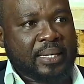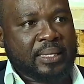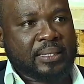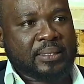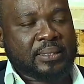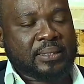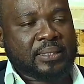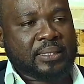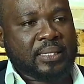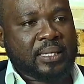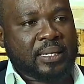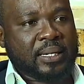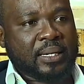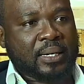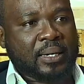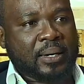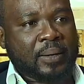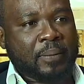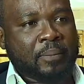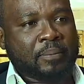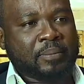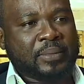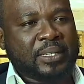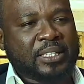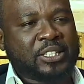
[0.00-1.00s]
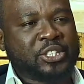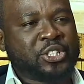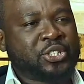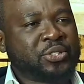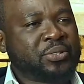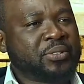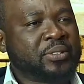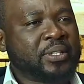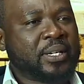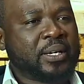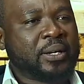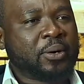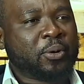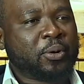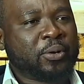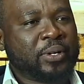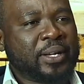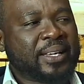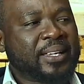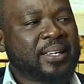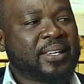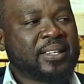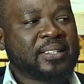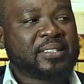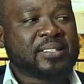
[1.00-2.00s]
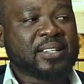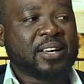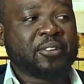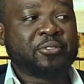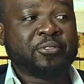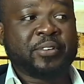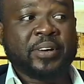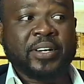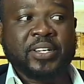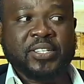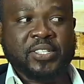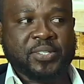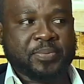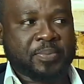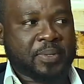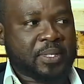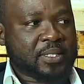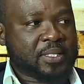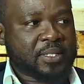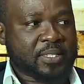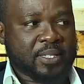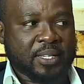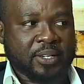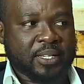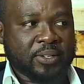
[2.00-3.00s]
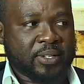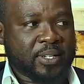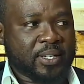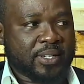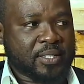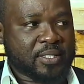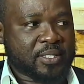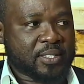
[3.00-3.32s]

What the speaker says: and the children or the kids are very smart.